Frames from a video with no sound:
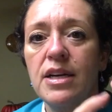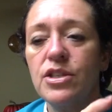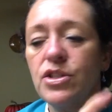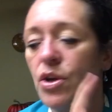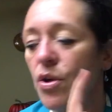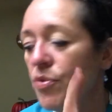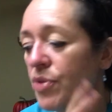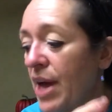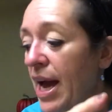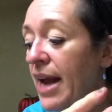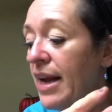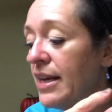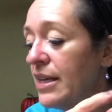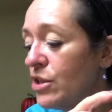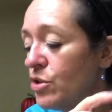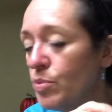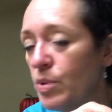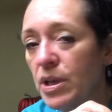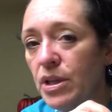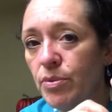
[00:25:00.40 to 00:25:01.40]
so that
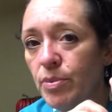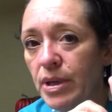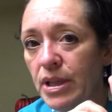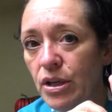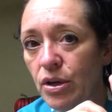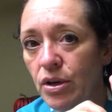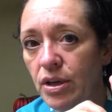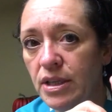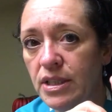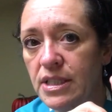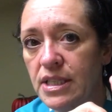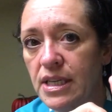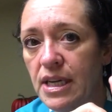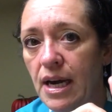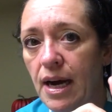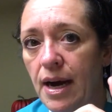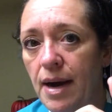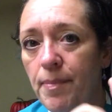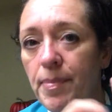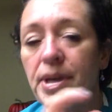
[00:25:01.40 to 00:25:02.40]
is really, really good.
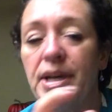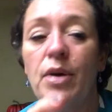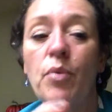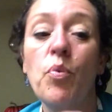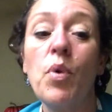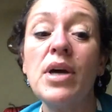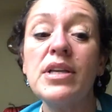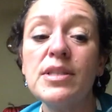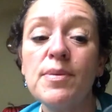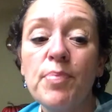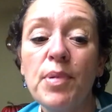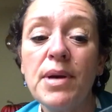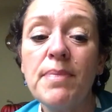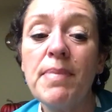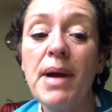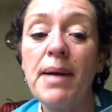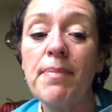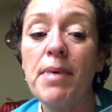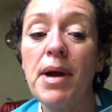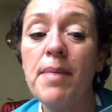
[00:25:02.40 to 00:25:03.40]
But it was a Bring
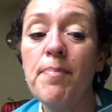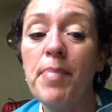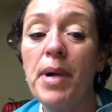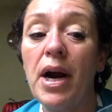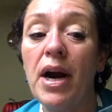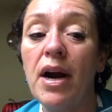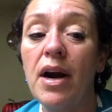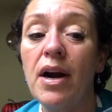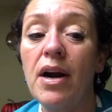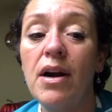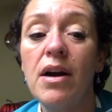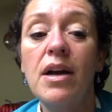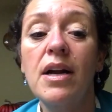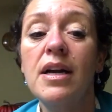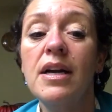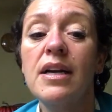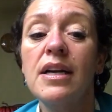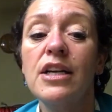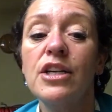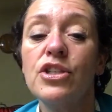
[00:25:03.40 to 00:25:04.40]
Back My Bar,
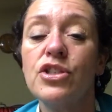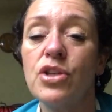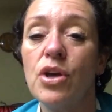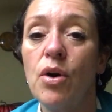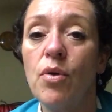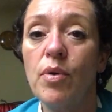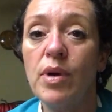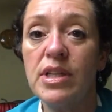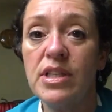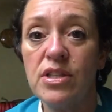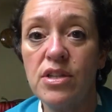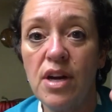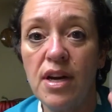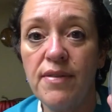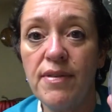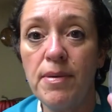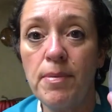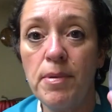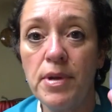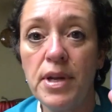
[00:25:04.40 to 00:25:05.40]
so it's not
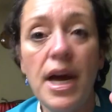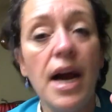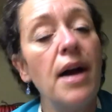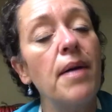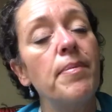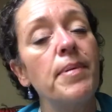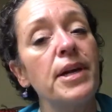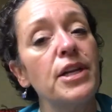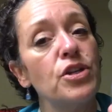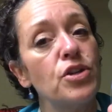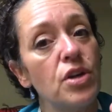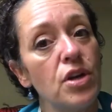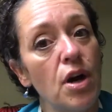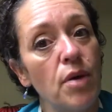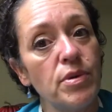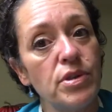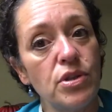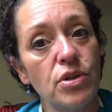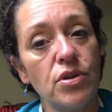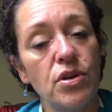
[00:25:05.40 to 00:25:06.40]
available now, but you can
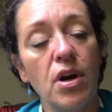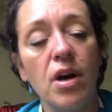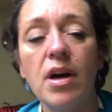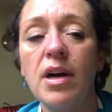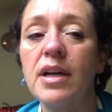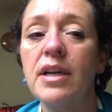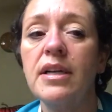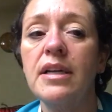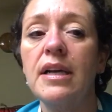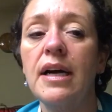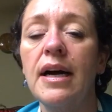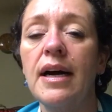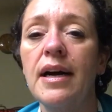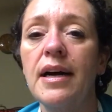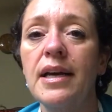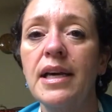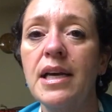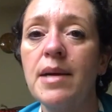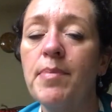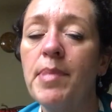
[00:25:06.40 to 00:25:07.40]
always look on
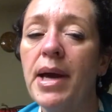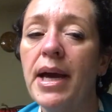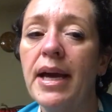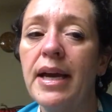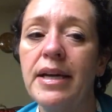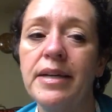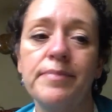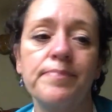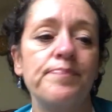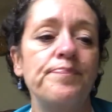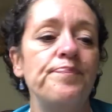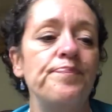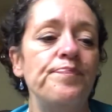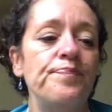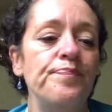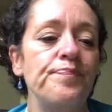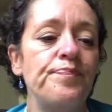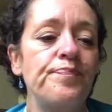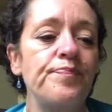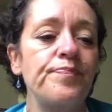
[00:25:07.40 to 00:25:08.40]
eBay
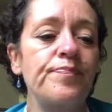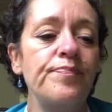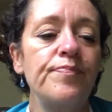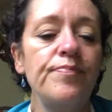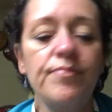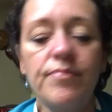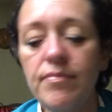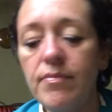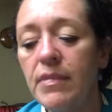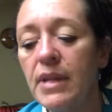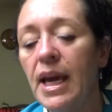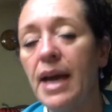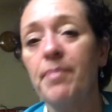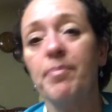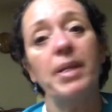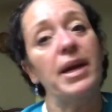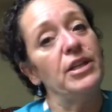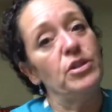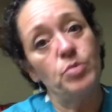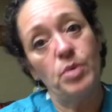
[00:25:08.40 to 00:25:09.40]
and
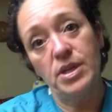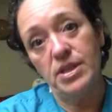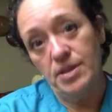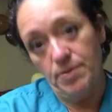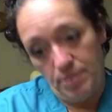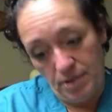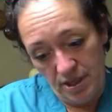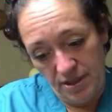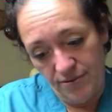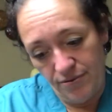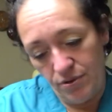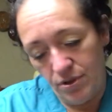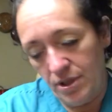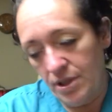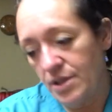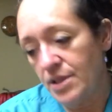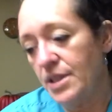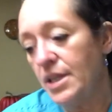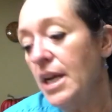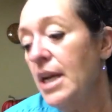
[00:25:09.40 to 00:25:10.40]
pay twice the price for
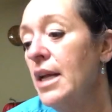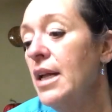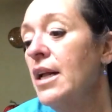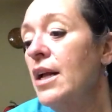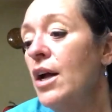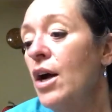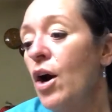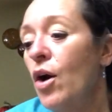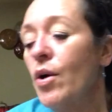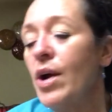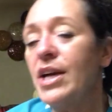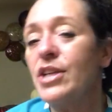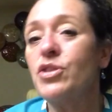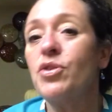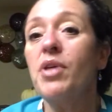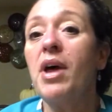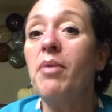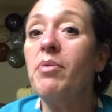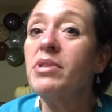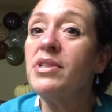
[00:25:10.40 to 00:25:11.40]
it. Okay,
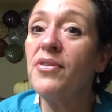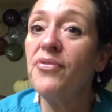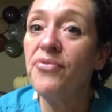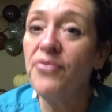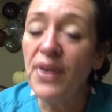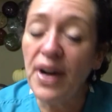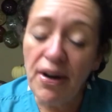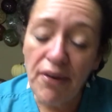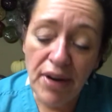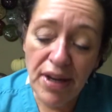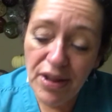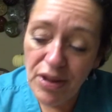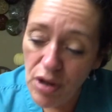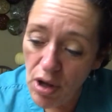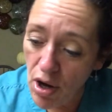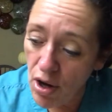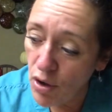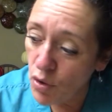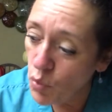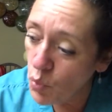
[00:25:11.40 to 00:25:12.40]
so that was a very
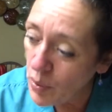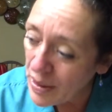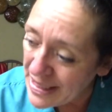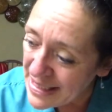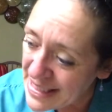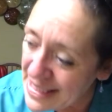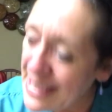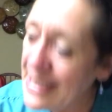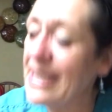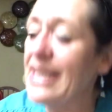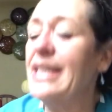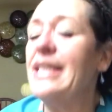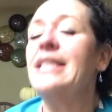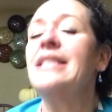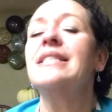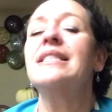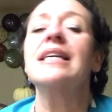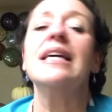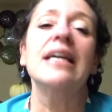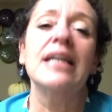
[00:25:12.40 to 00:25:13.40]

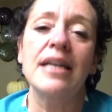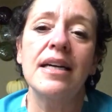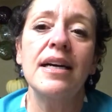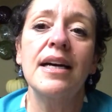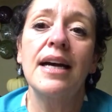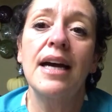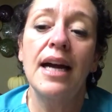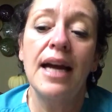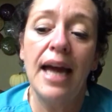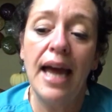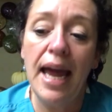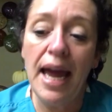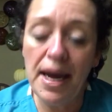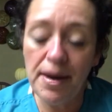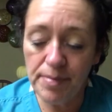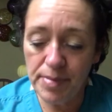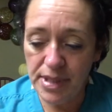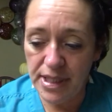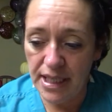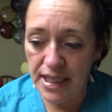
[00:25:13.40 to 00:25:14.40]
long-winded
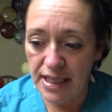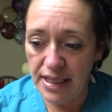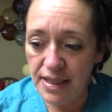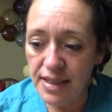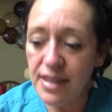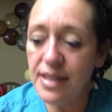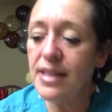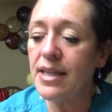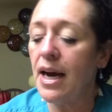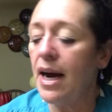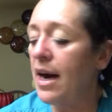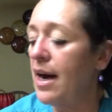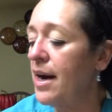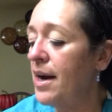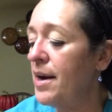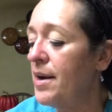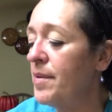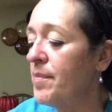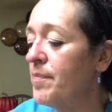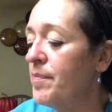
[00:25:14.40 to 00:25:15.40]
empties.
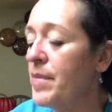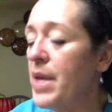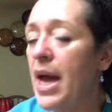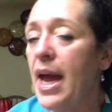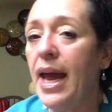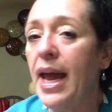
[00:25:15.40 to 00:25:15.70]
Yeah,